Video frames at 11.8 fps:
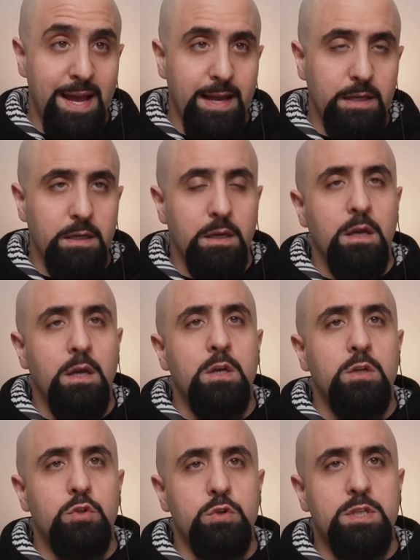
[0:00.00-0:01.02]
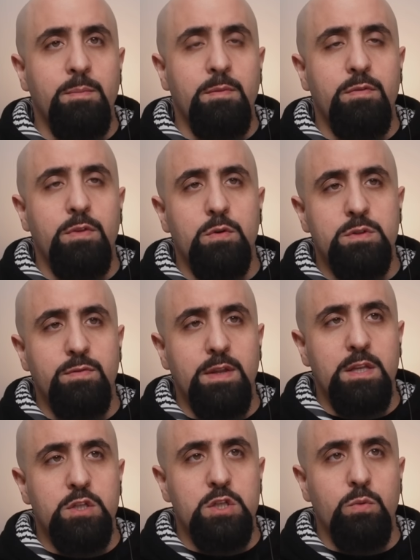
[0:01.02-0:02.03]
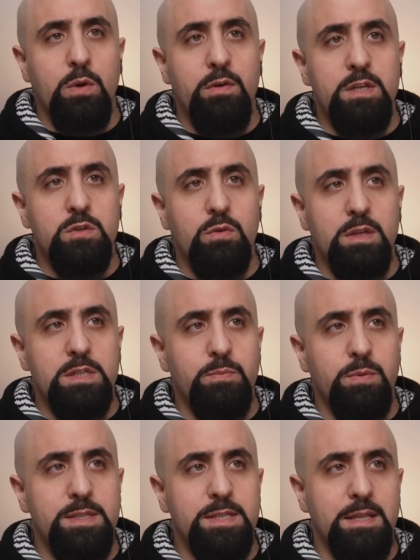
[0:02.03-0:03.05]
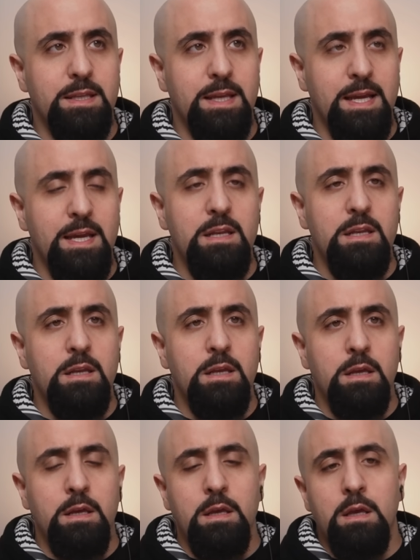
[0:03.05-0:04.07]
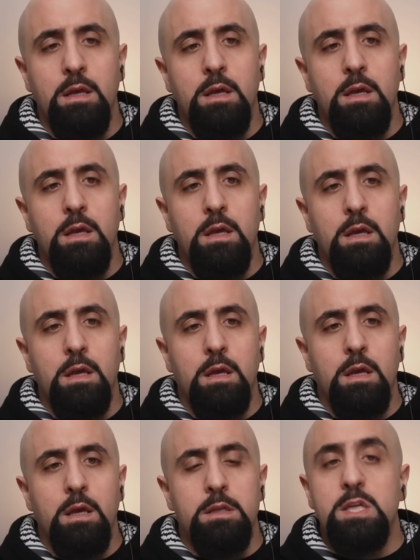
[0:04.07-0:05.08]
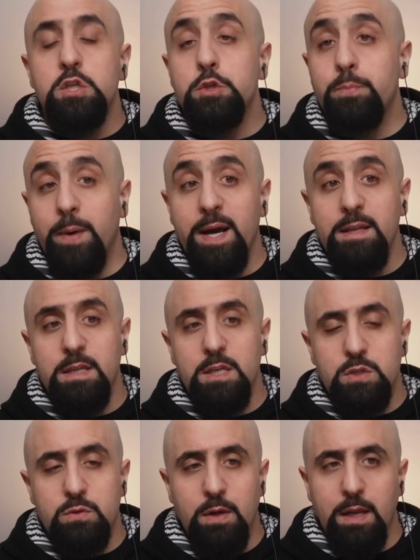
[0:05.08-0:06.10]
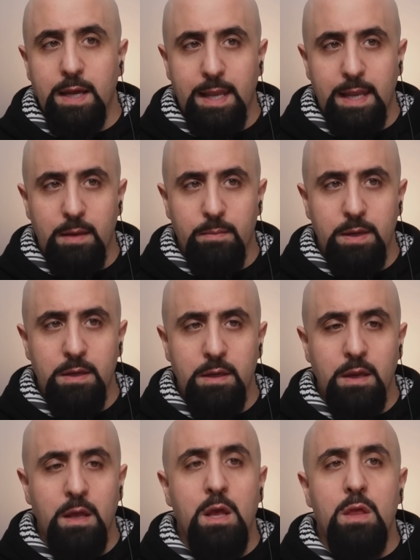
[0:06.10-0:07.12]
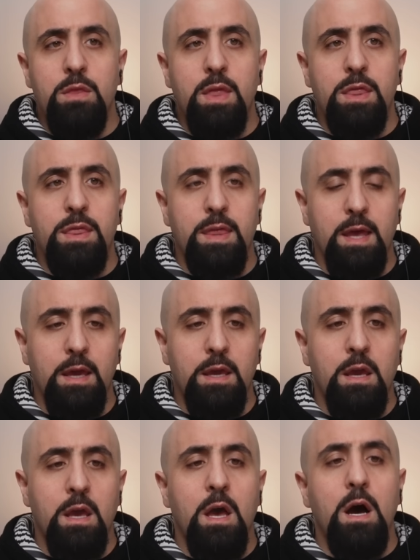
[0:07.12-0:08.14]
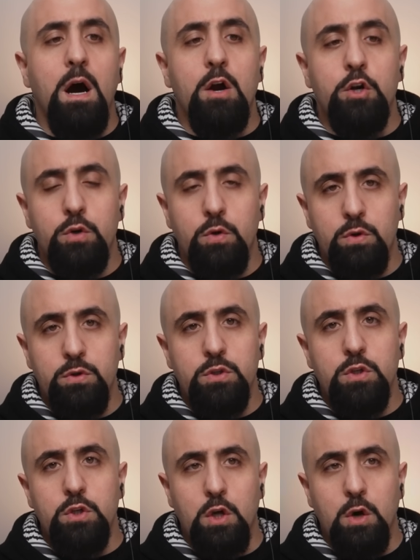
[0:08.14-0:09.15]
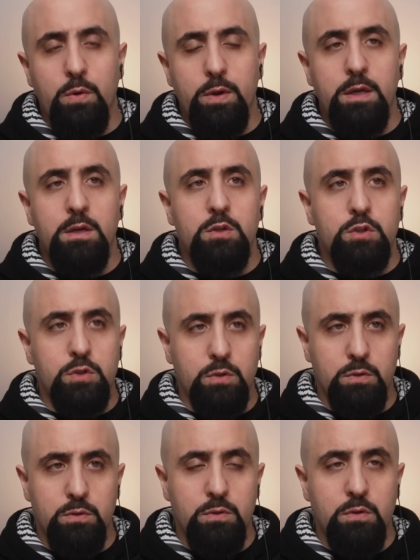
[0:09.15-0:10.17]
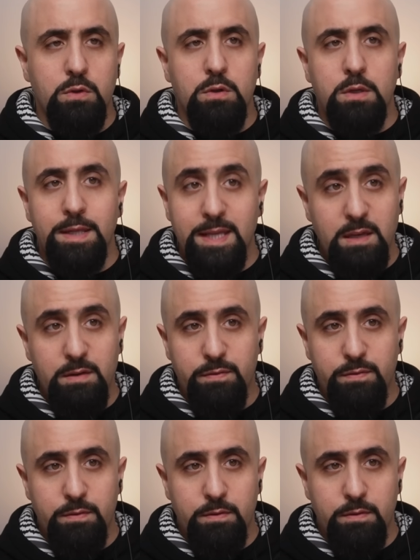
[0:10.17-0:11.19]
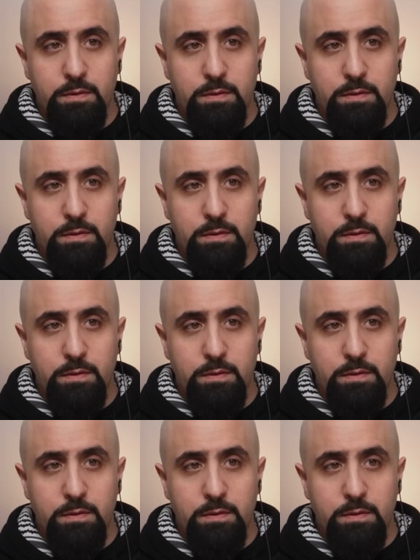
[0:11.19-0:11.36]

back to some of those villages where Israel is present in, despite Israel claiming that they are not going to leave.